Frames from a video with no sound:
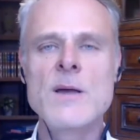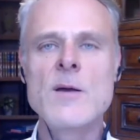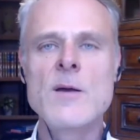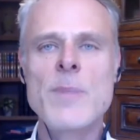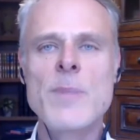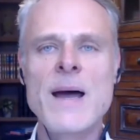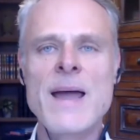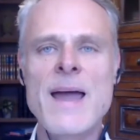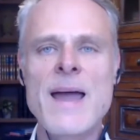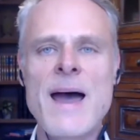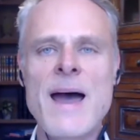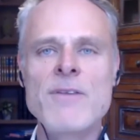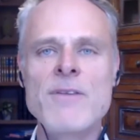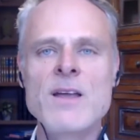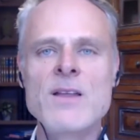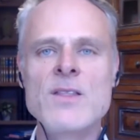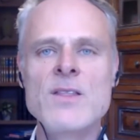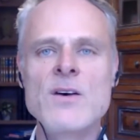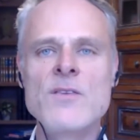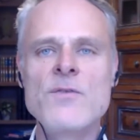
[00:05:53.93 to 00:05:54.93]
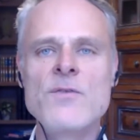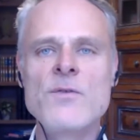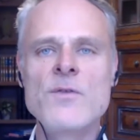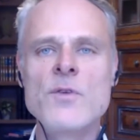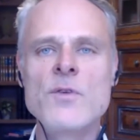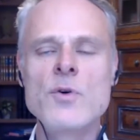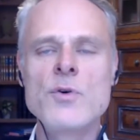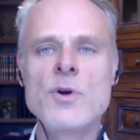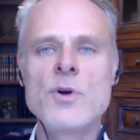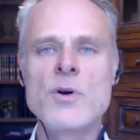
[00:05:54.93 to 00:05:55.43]
by having the
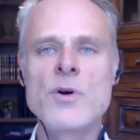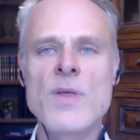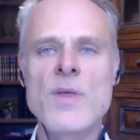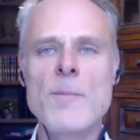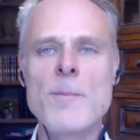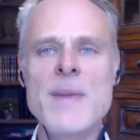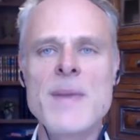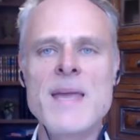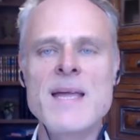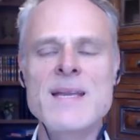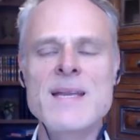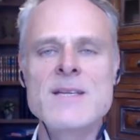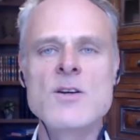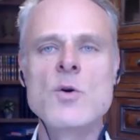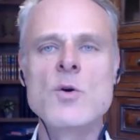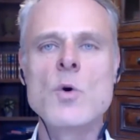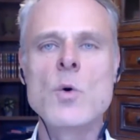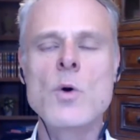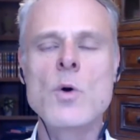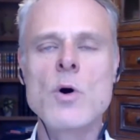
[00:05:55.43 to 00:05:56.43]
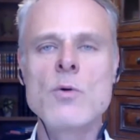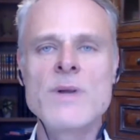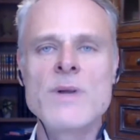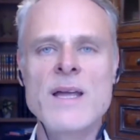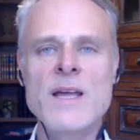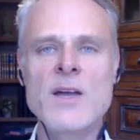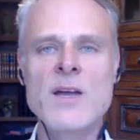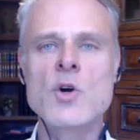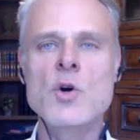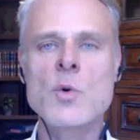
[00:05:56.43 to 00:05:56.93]
food or the meat grown
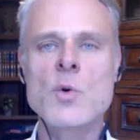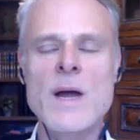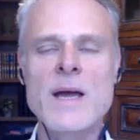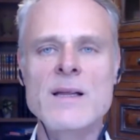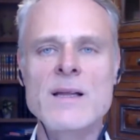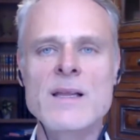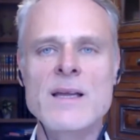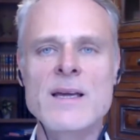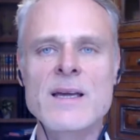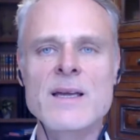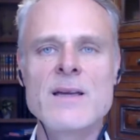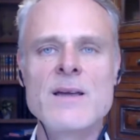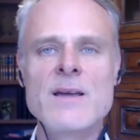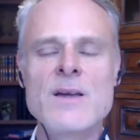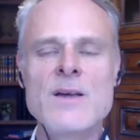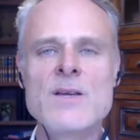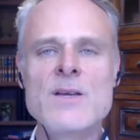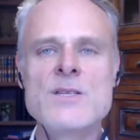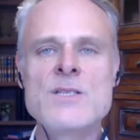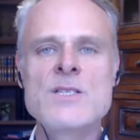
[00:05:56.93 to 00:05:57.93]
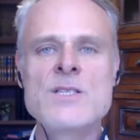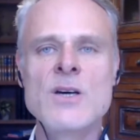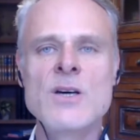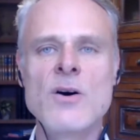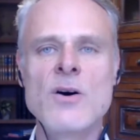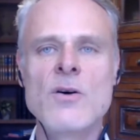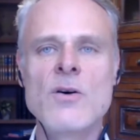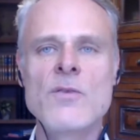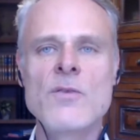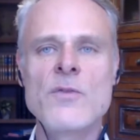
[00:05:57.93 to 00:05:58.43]
incorrectly.
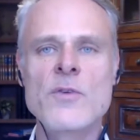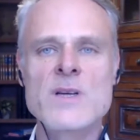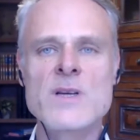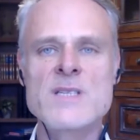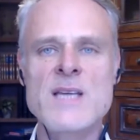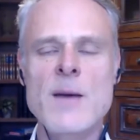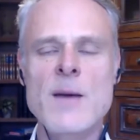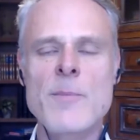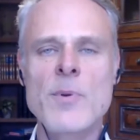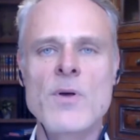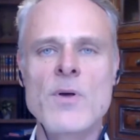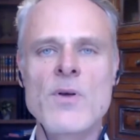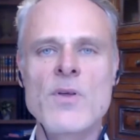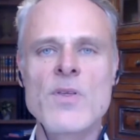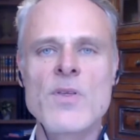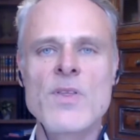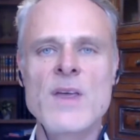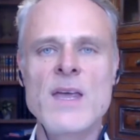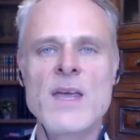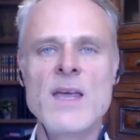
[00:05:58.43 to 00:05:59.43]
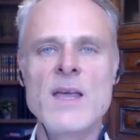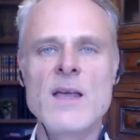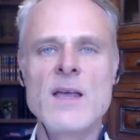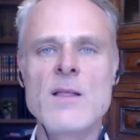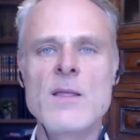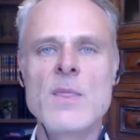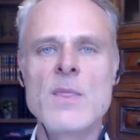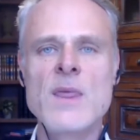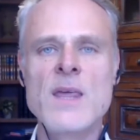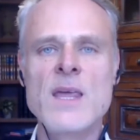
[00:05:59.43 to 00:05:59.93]
So, for example, the
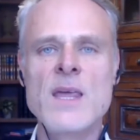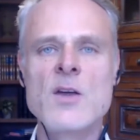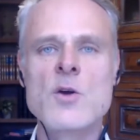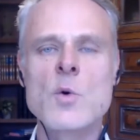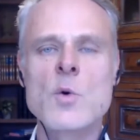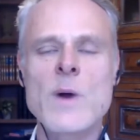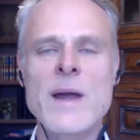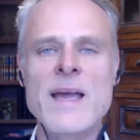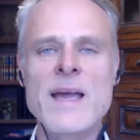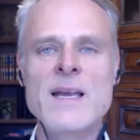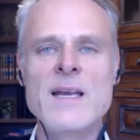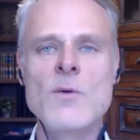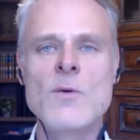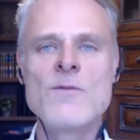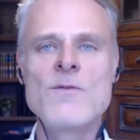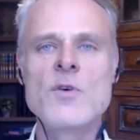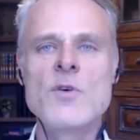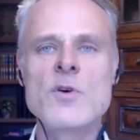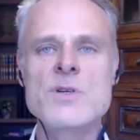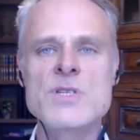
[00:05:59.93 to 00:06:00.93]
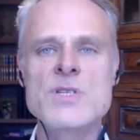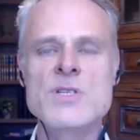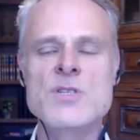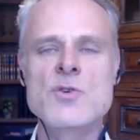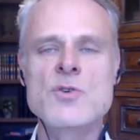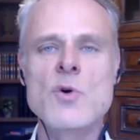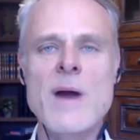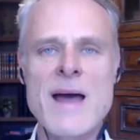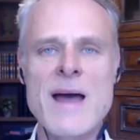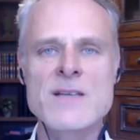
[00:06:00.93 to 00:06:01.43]
grain versus
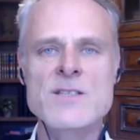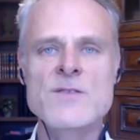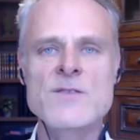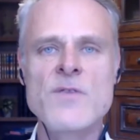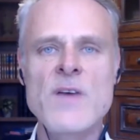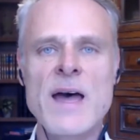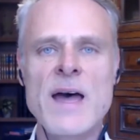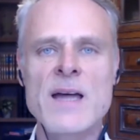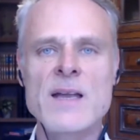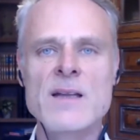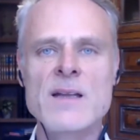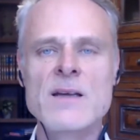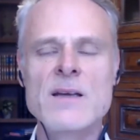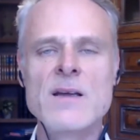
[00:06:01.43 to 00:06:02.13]
grass-fed.